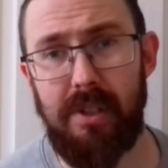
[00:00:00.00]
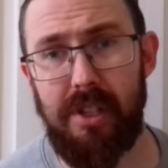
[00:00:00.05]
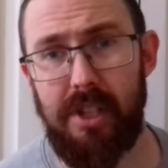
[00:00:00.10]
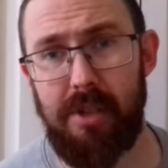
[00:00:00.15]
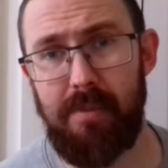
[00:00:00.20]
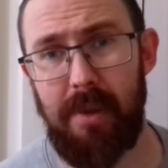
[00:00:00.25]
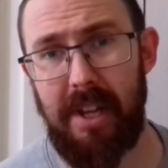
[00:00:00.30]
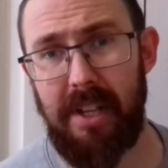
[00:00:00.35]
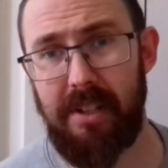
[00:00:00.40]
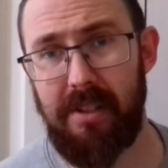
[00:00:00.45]
want to
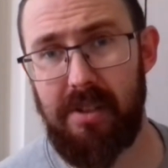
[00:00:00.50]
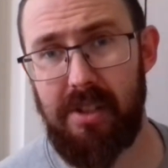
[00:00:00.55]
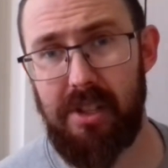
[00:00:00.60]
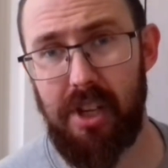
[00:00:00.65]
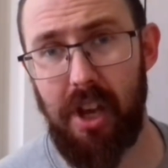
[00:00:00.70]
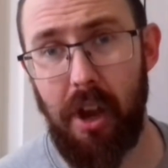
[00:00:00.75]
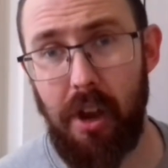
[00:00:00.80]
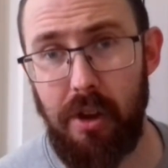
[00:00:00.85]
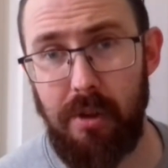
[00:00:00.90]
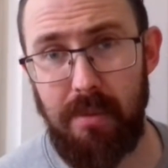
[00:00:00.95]
spend
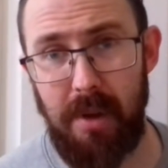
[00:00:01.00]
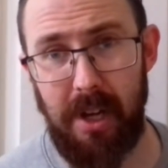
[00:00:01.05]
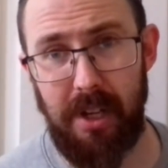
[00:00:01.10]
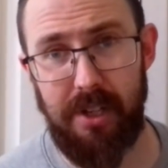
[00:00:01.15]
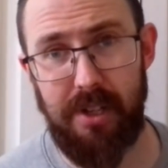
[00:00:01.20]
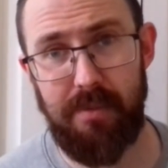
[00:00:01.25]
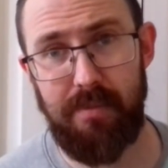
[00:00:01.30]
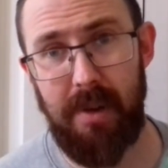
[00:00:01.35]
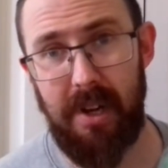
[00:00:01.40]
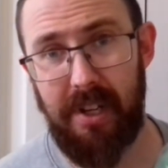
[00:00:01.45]
too
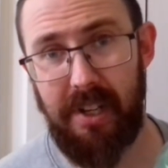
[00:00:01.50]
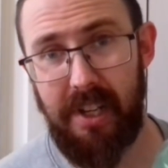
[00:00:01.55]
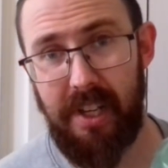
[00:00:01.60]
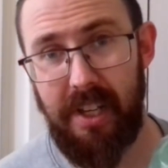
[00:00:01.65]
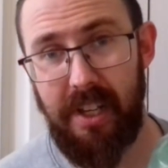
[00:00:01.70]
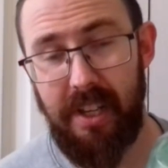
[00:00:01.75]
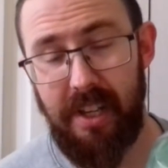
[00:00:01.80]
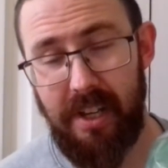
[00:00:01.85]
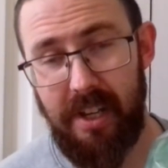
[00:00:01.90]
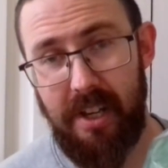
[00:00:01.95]
much
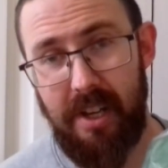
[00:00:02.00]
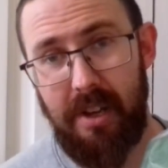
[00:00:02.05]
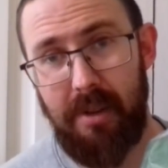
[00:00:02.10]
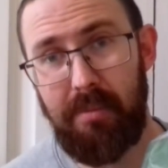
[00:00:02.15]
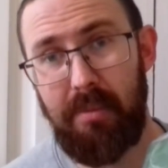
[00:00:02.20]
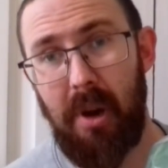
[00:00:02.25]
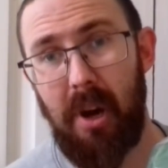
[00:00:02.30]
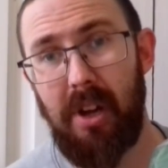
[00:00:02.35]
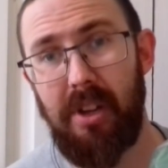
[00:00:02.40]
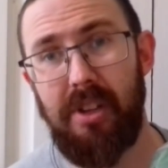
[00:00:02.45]
money,
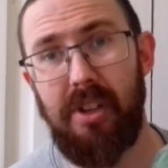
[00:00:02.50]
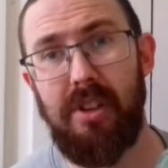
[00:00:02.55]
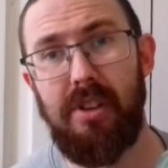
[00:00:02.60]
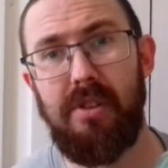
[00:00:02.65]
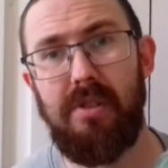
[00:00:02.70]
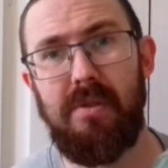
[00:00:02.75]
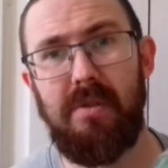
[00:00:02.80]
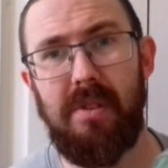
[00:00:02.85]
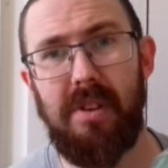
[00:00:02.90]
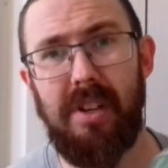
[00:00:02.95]
but I
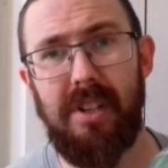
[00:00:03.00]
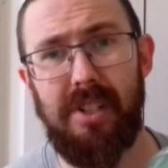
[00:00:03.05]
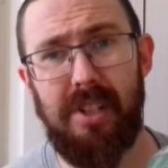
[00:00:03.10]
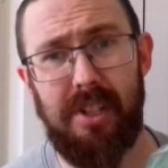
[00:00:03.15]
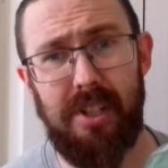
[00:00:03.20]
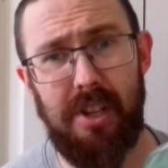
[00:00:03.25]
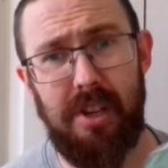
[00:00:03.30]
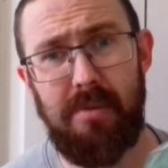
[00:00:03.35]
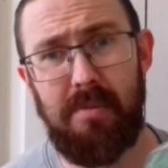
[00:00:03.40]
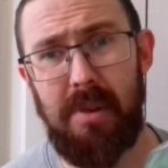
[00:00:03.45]
knew as a
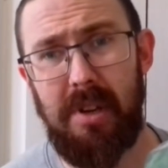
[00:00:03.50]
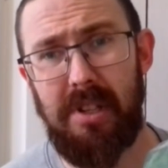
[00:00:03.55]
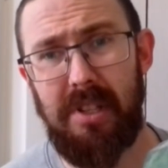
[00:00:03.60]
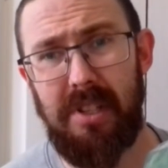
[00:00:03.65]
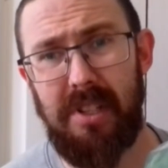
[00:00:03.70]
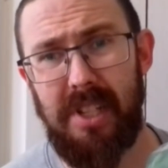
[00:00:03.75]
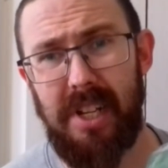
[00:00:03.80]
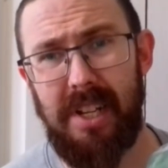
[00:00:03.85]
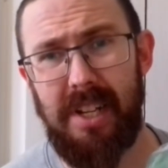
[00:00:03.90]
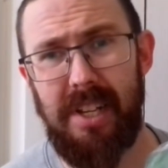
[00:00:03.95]

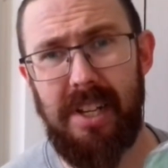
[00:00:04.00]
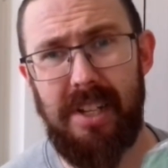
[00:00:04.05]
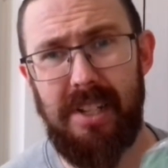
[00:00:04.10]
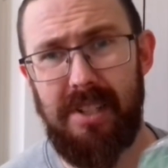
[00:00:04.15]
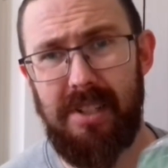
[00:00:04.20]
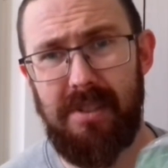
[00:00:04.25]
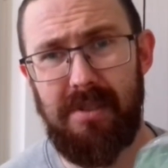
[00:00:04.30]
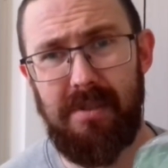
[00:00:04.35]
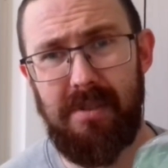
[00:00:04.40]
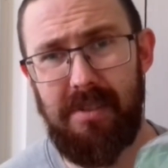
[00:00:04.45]
two-person tent,
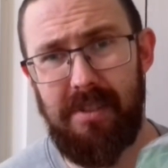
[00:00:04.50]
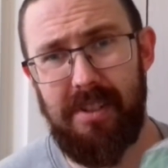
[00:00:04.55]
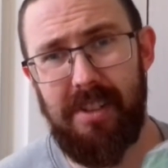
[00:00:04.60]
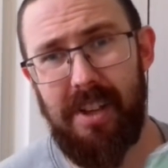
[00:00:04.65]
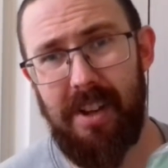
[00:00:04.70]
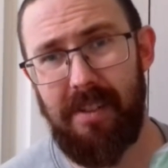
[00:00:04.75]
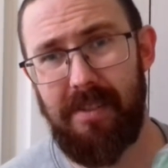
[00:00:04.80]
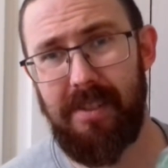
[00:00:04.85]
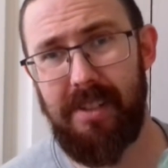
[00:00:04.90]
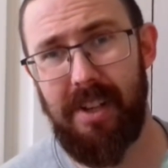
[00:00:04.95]
it's
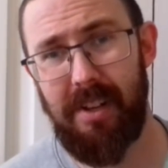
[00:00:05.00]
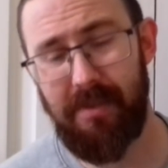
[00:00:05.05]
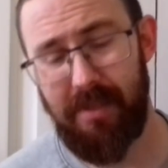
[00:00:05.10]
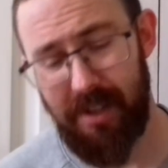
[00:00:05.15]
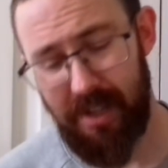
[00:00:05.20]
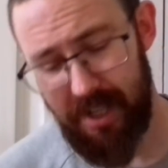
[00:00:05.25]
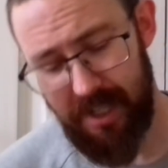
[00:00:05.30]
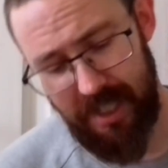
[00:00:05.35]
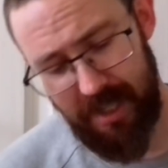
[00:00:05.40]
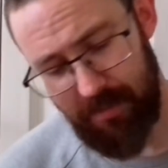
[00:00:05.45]
you know I'm
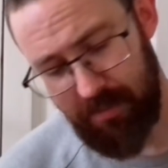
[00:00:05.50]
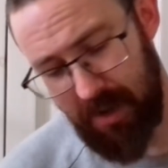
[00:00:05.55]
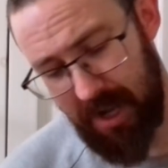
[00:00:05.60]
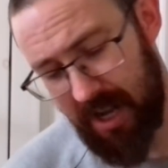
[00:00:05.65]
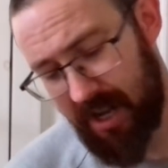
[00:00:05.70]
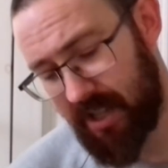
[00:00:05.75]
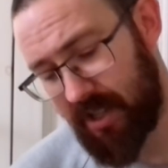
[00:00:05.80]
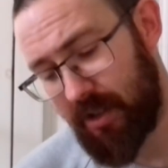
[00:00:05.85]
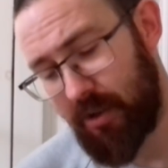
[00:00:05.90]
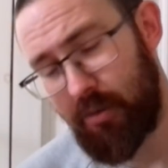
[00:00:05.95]
going to end up
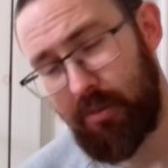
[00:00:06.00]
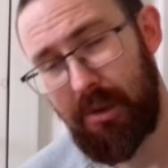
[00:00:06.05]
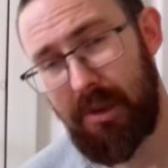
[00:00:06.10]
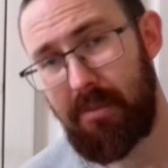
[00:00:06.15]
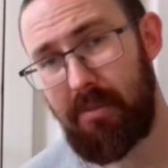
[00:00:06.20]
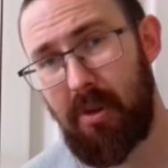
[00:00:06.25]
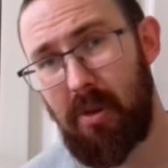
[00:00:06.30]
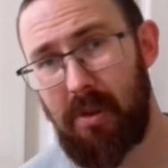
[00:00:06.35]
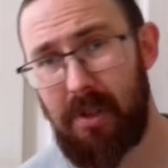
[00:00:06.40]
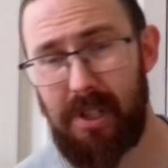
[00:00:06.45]
paying a little
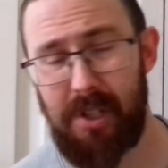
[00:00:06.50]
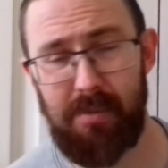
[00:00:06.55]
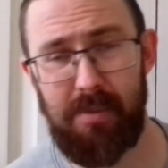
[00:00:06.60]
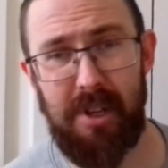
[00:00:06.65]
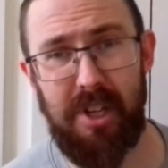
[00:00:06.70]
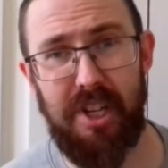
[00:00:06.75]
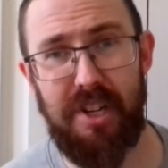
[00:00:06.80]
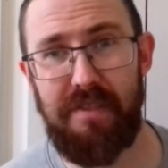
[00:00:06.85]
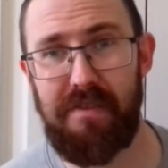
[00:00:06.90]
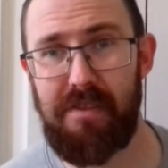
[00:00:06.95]
bit more, and
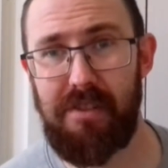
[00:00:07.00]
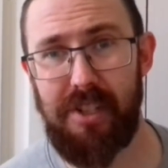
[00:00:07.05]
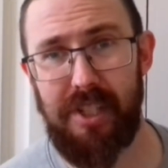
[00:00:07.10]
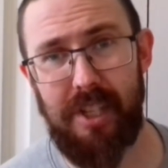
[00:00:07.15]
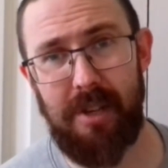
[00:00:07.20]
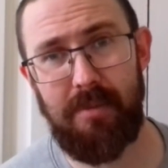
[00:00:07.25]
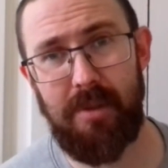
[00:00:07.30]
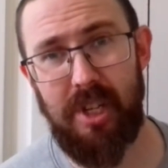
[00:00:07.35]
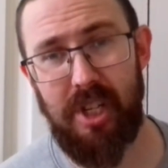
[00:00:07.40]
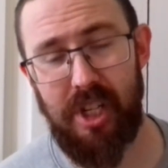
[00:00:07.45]
especially for a
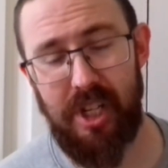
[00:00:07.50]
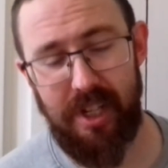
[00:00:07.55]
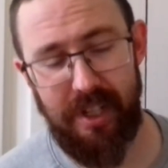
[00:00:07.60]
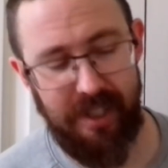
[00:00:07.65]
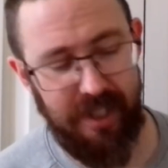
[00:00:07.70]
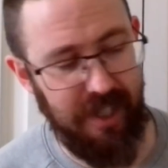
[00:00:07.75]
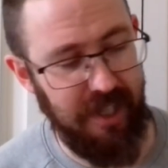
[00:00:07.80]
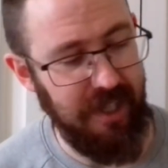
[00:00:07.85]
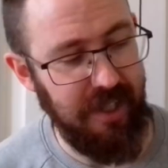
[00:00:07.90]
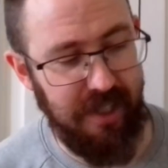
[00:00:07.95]

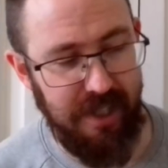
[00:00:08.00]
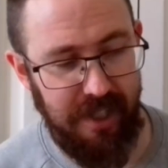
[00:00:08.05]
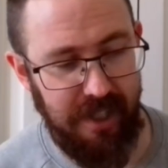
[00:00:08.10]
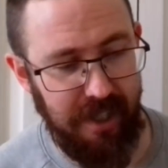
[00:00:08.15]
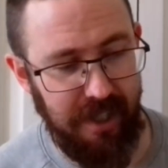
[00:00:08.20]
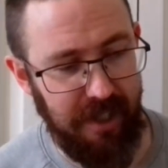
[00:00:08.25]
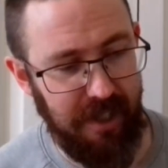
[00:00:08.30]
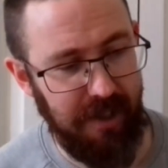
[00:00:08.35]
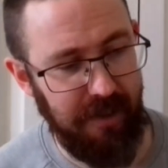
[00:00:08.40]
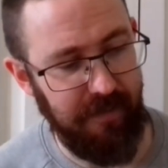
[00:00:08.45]

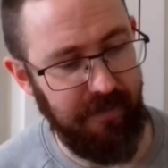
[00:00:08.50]
semi-geodesic.